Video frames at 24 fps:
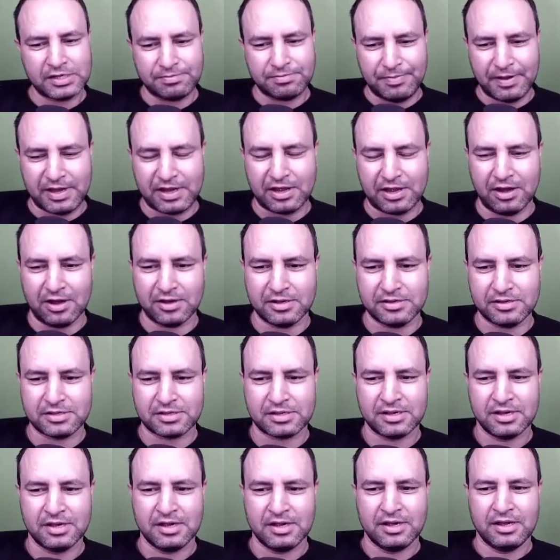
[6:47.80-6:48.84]
Is
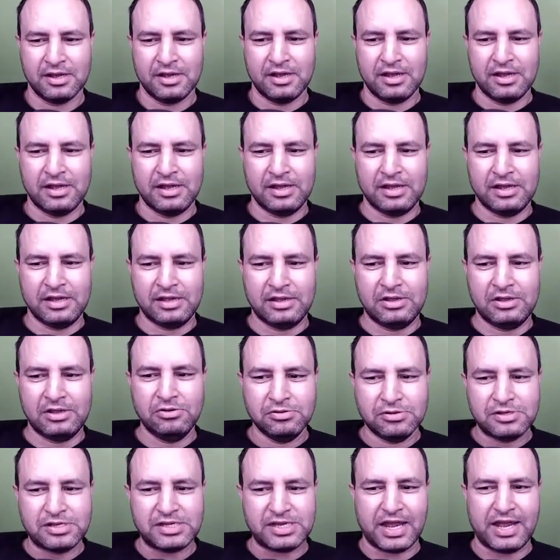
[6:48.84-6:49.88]
because
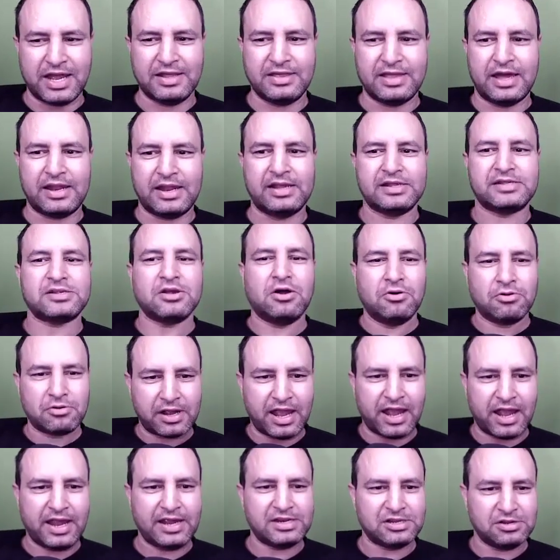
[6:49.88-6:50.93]
you say that it's
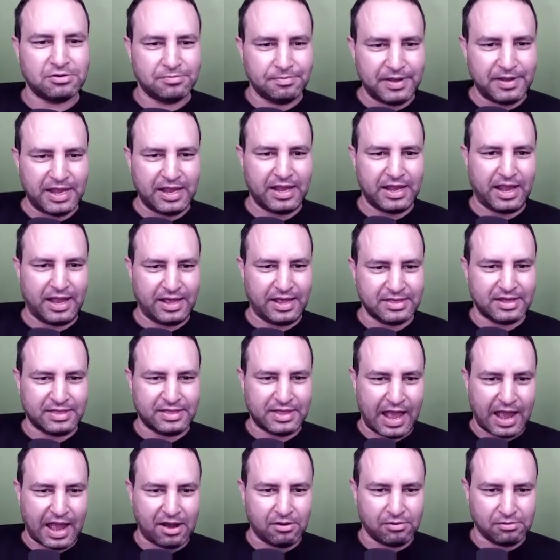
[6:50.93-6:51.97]
okay to be in the
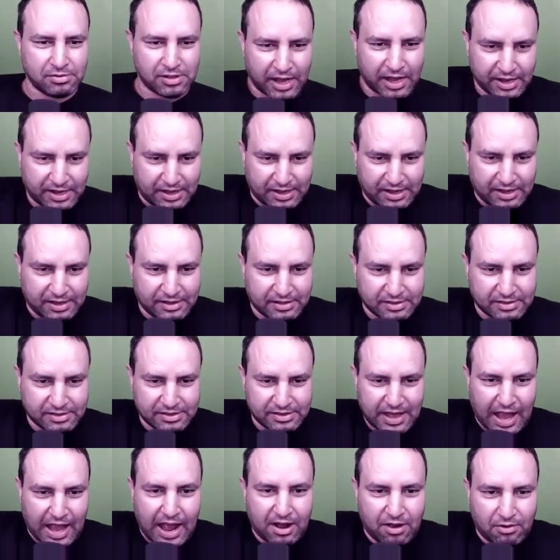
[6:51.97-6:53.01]
now, like
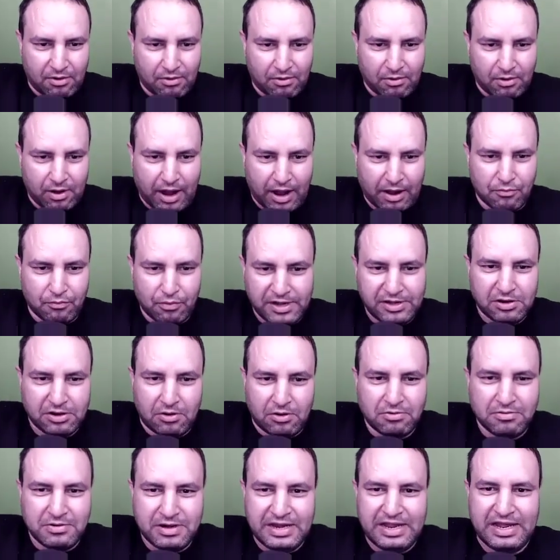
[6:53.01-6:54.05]
now, and we
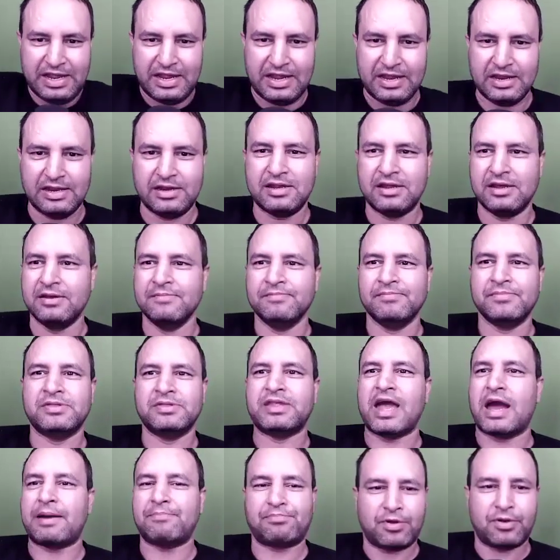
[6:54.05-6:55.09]
don't need
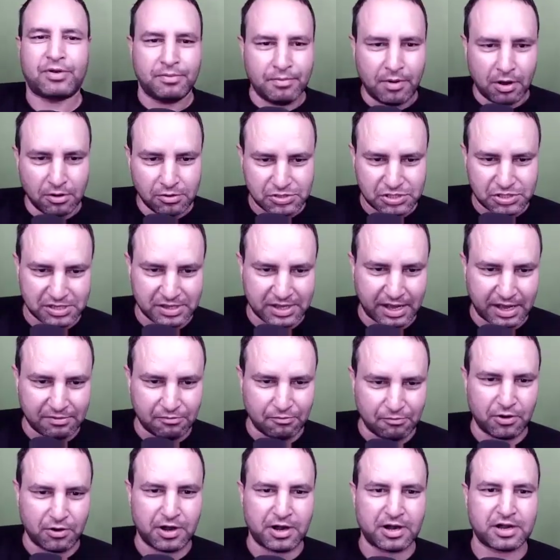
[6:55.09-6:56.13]
that promotion
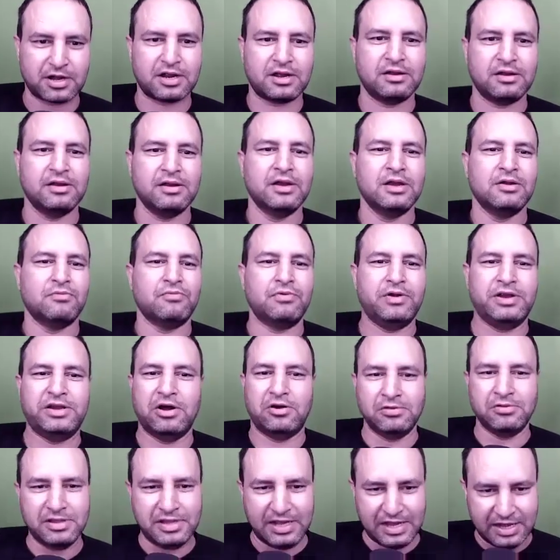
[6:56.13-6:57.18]
at work. We
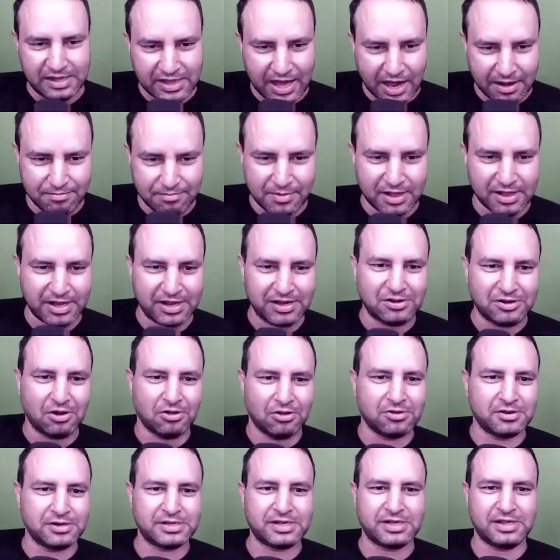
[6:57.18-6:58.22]
don't need that $1 million
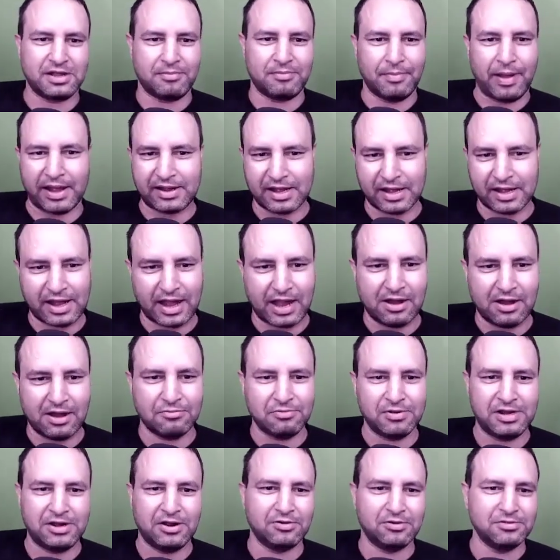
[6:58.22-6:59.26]
in our bank
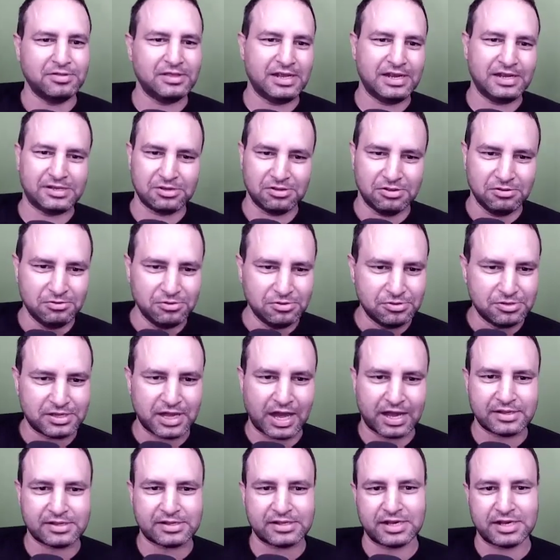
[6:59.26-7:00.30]
account. We don't need to lose
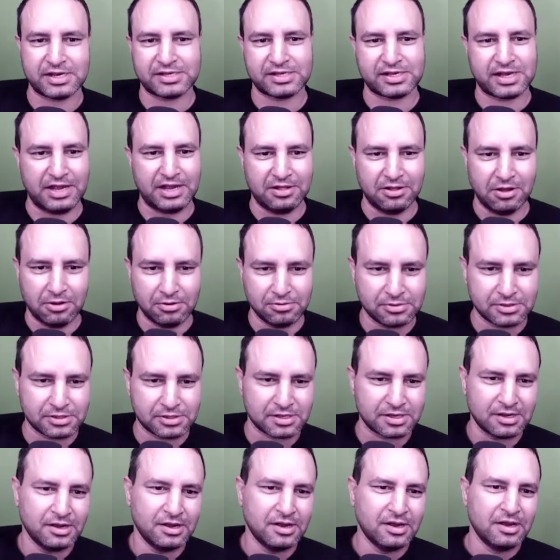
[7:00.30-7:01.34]
that 6
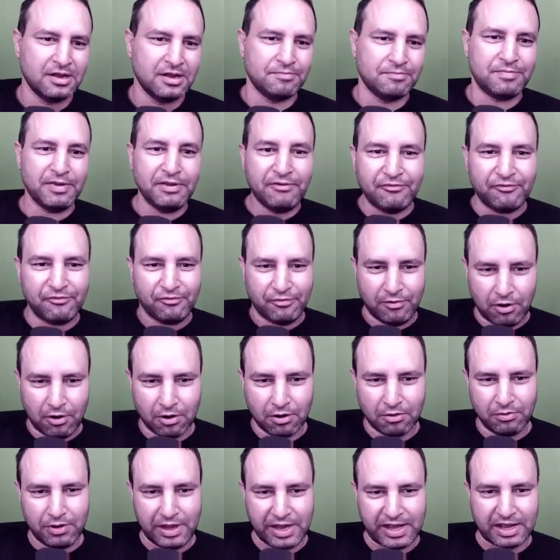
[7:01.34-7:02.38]
kilos
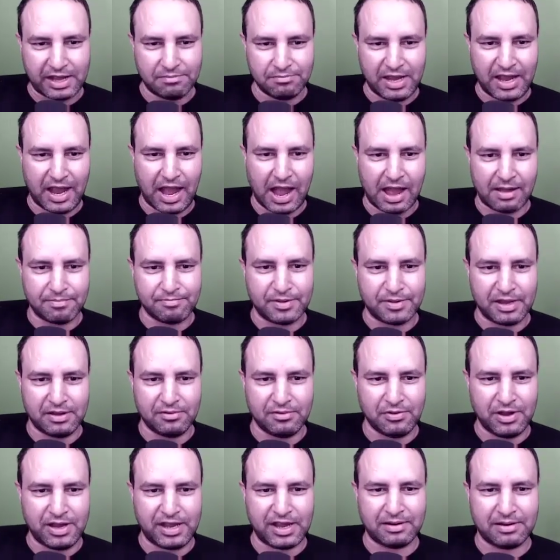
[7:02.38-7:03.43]
before we can be happy.
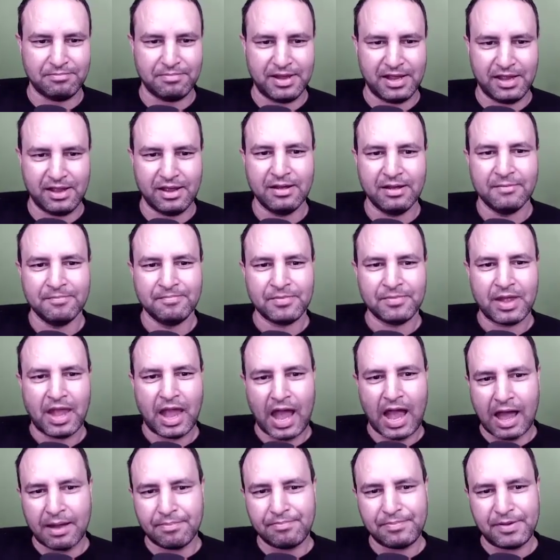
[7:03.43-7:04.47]
We can be
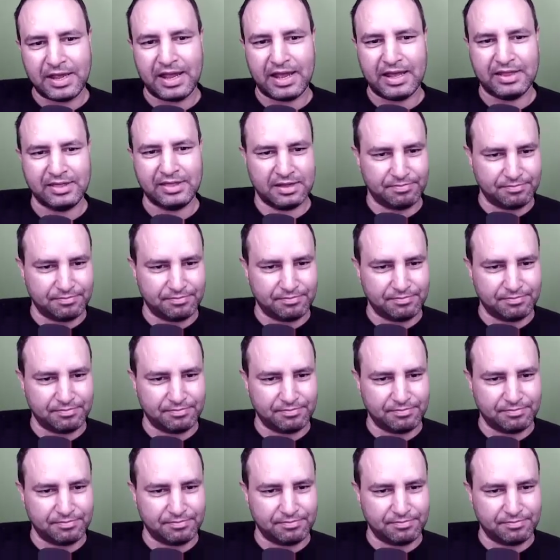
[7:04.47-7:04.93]
happy in